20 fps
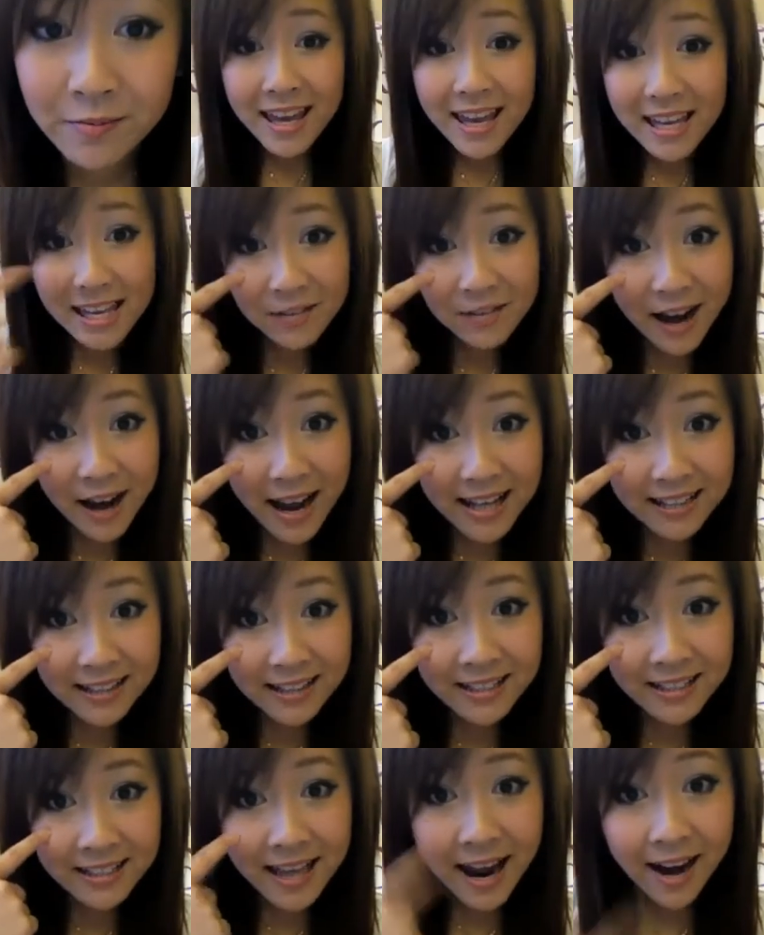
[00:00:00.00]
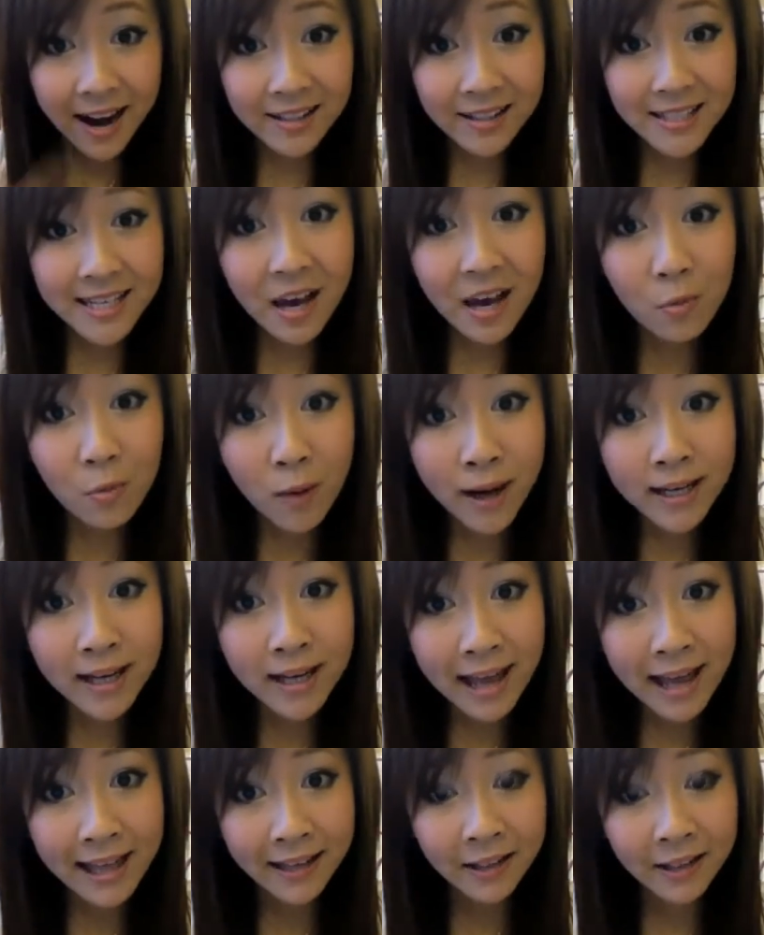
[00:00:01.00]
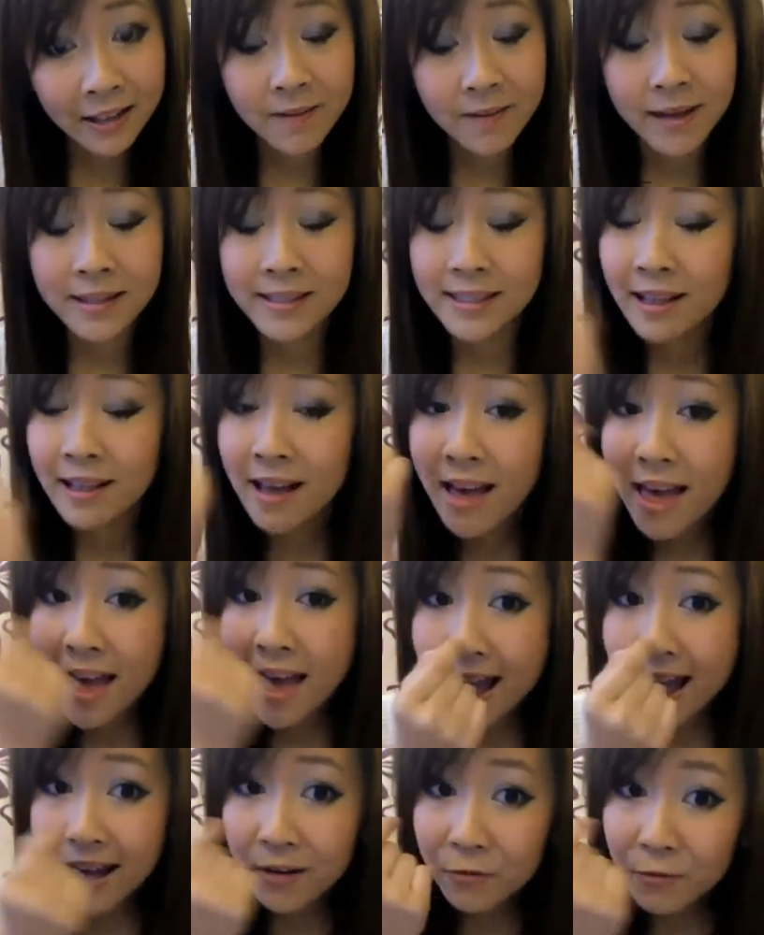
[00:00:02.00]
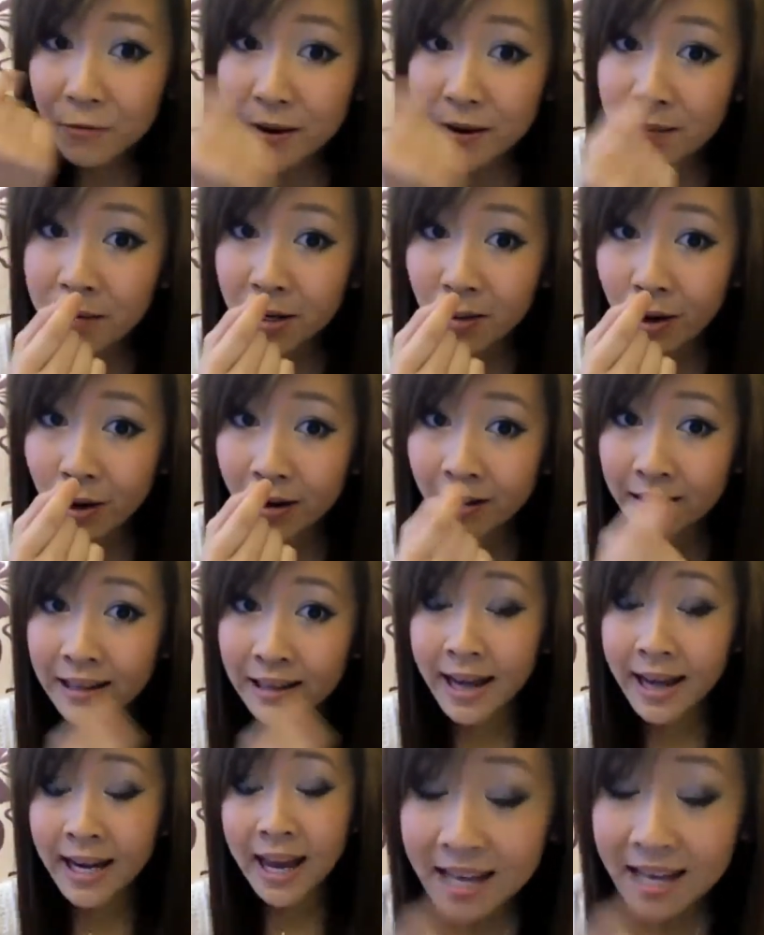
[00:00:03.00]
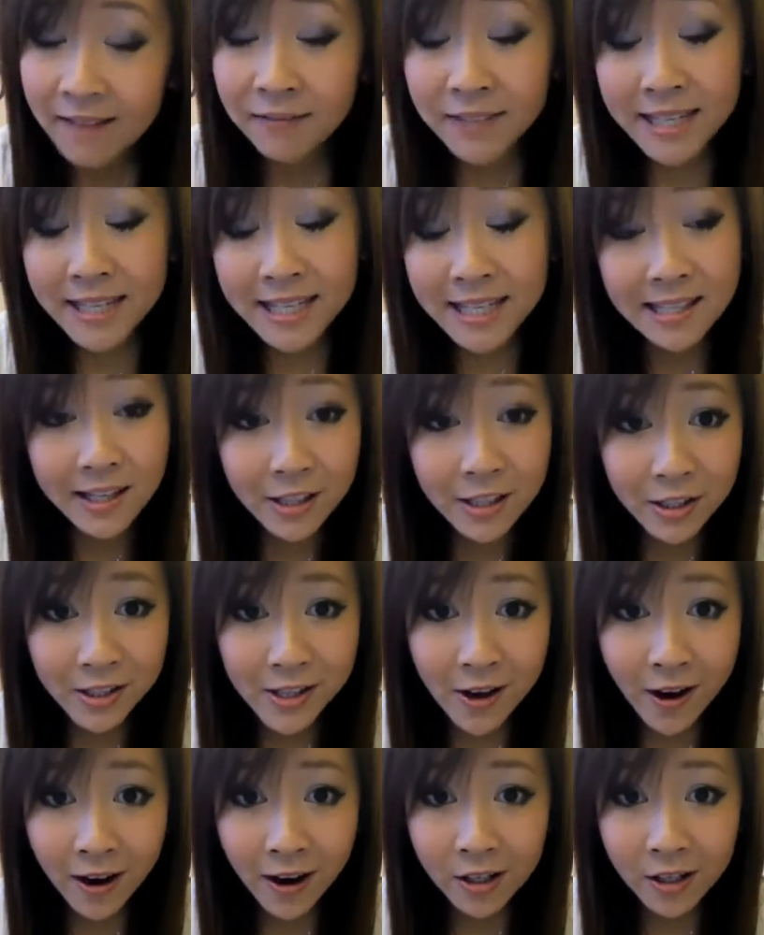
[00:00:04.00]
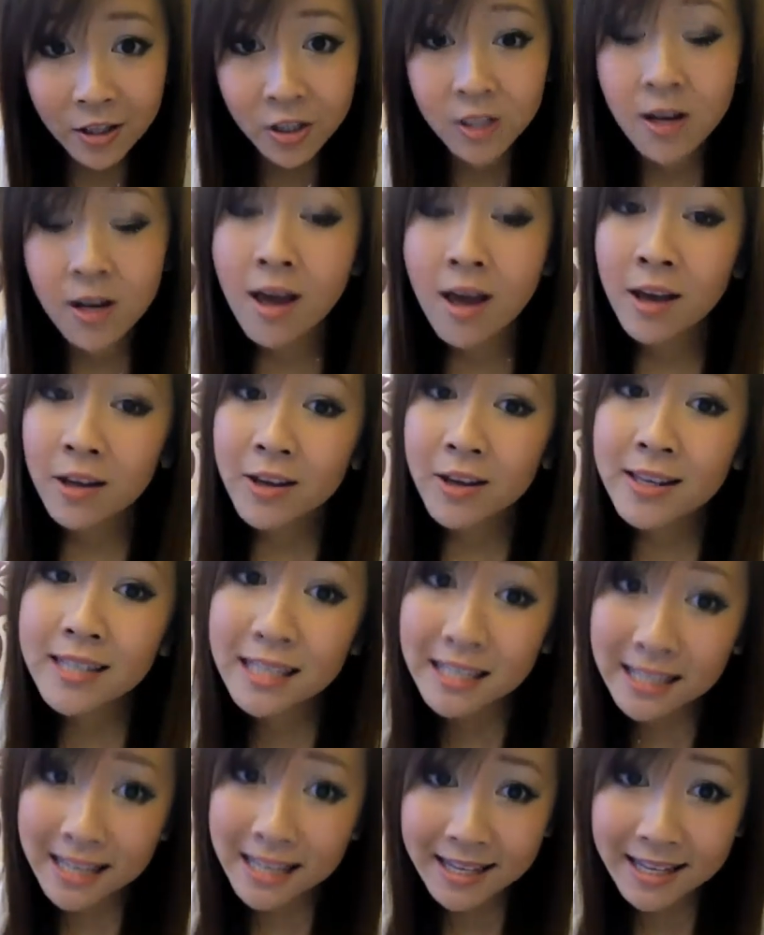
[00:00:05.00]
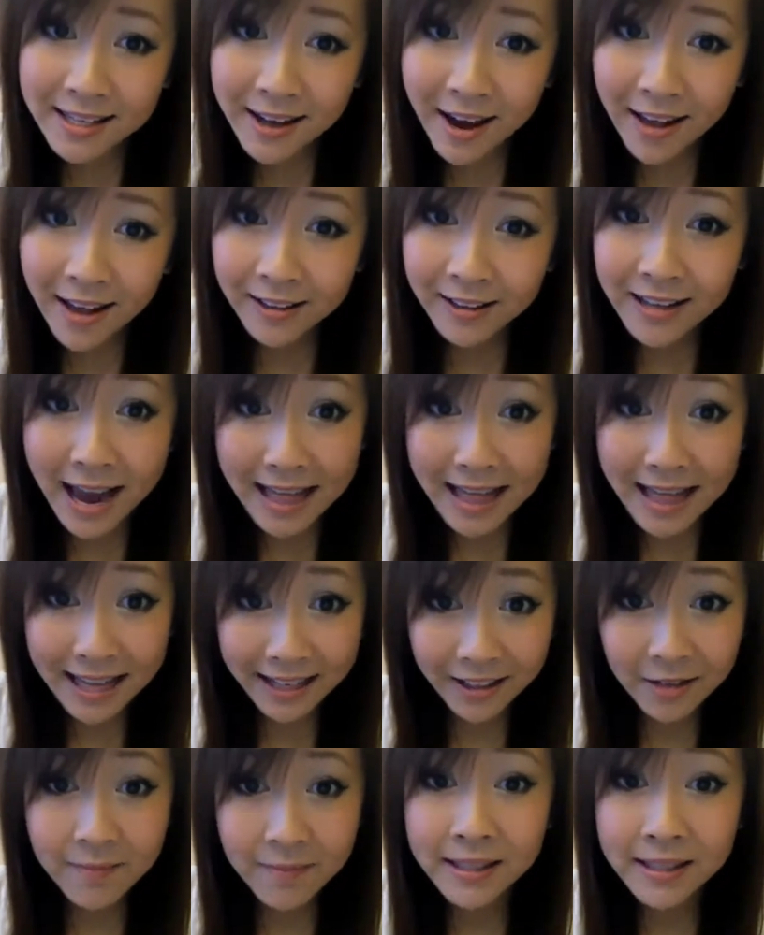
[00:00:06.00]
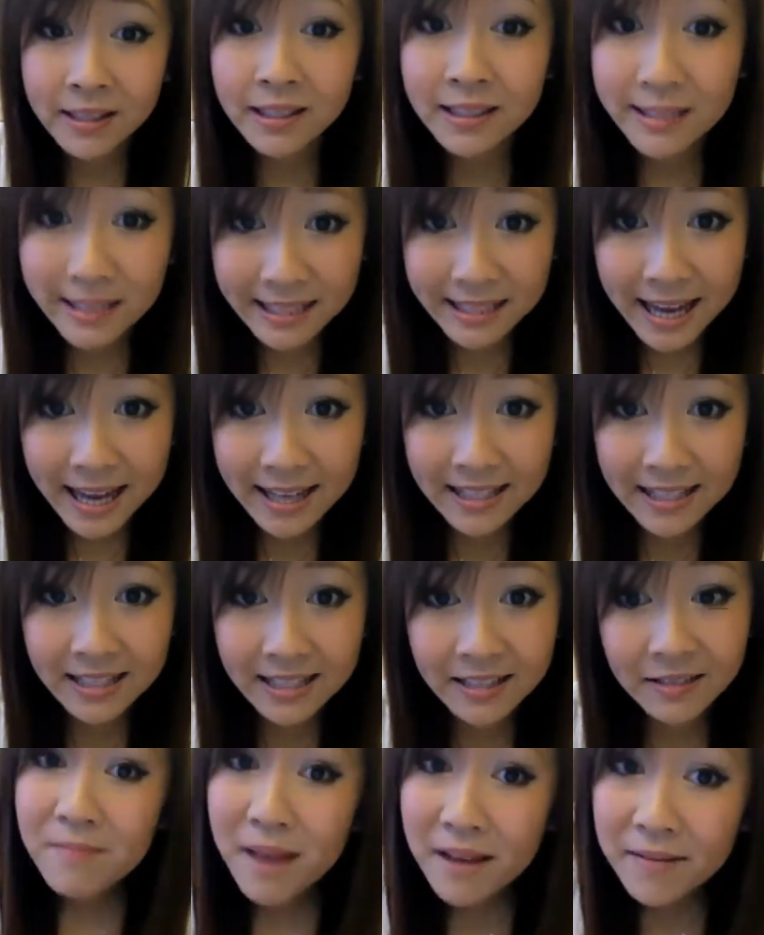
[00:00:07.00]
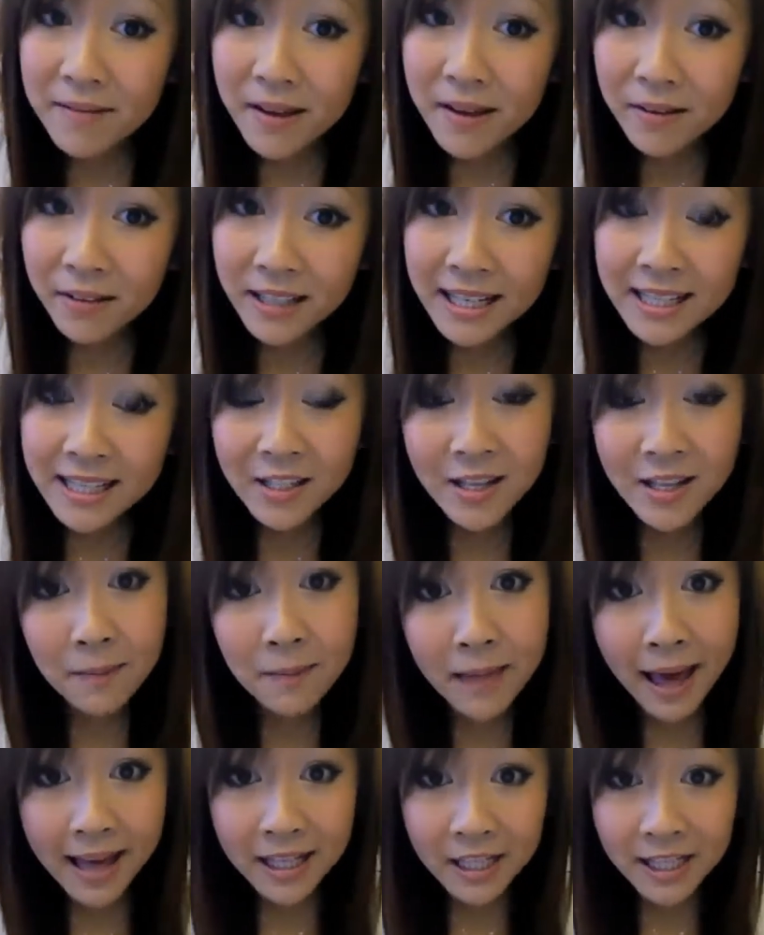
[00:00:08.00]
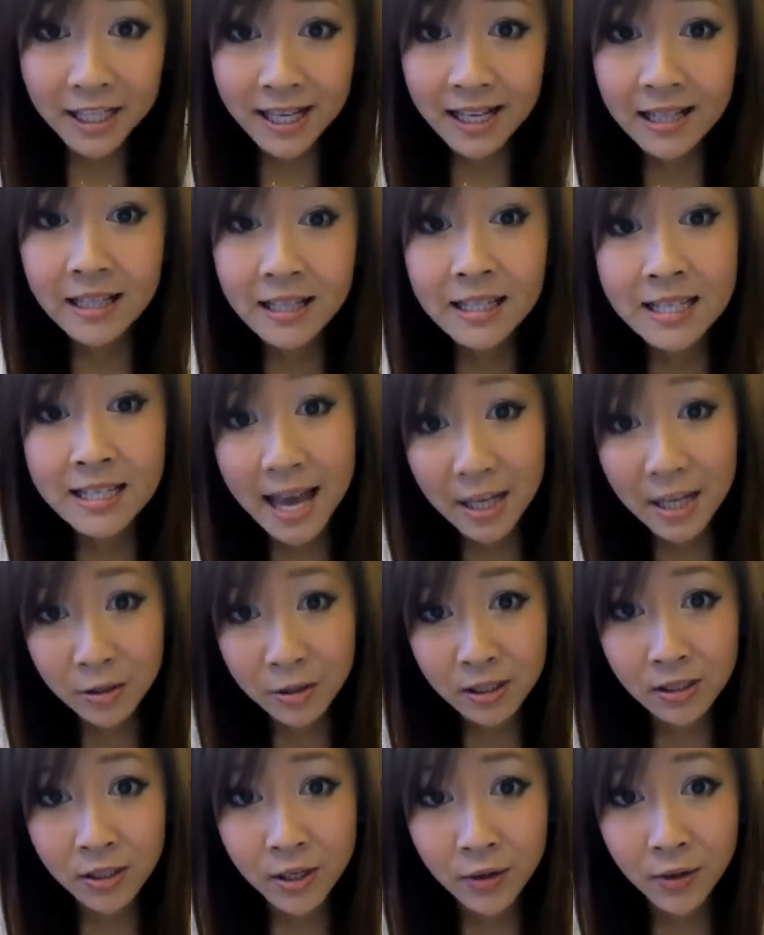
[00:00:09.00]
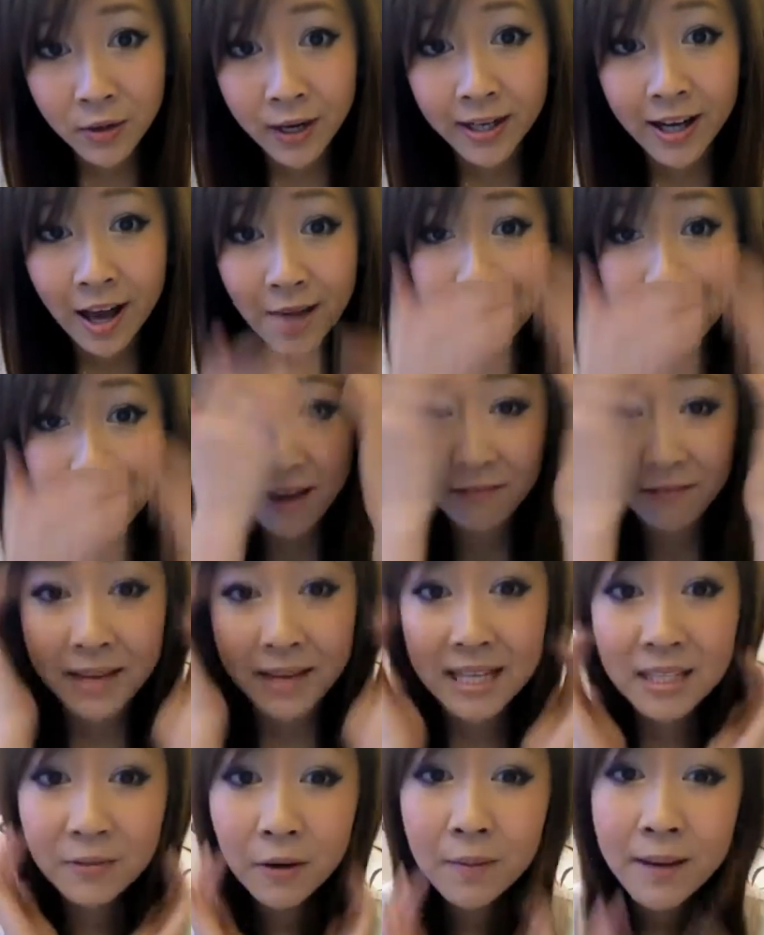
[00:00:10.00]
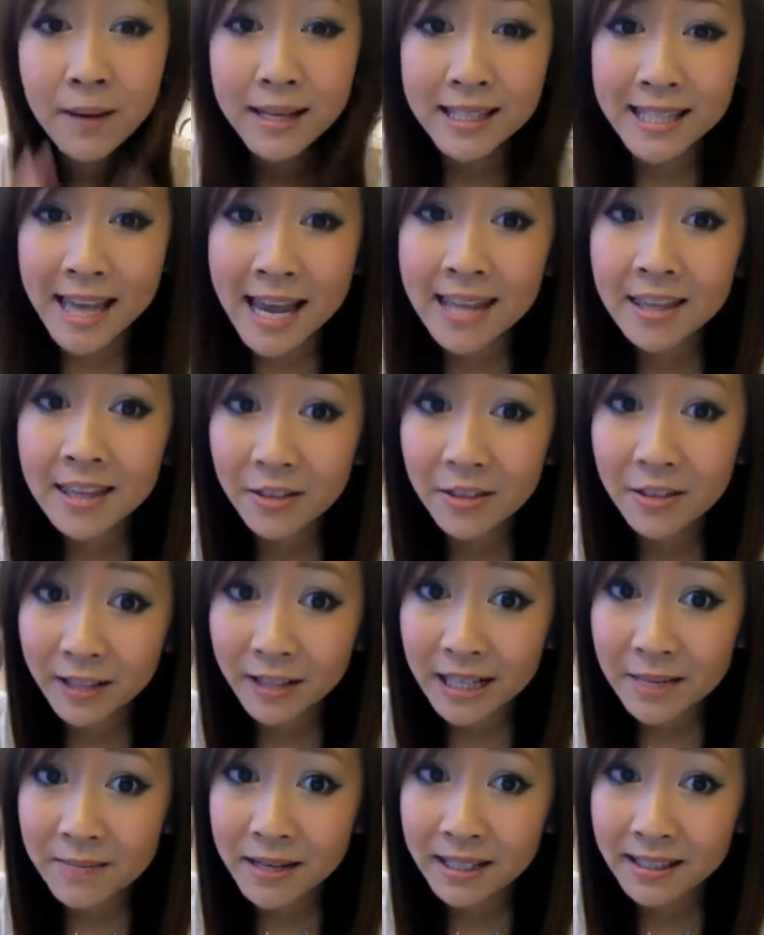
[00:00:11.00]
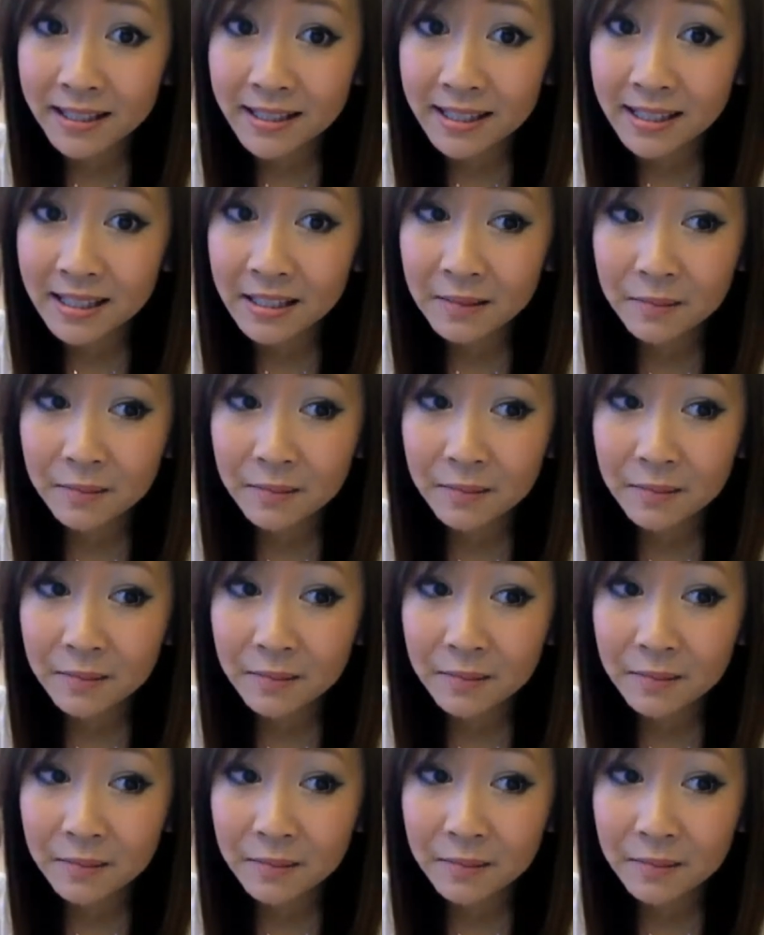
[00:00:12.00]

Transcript: If your eyes look tired, take a white eyeliner pencil and rim your waterline, and if this looks too harsh, use a skin-colored eyeliner pencil instead. My favorite is to apply chilled natural yogurt on my face for about ten to thirty minutes.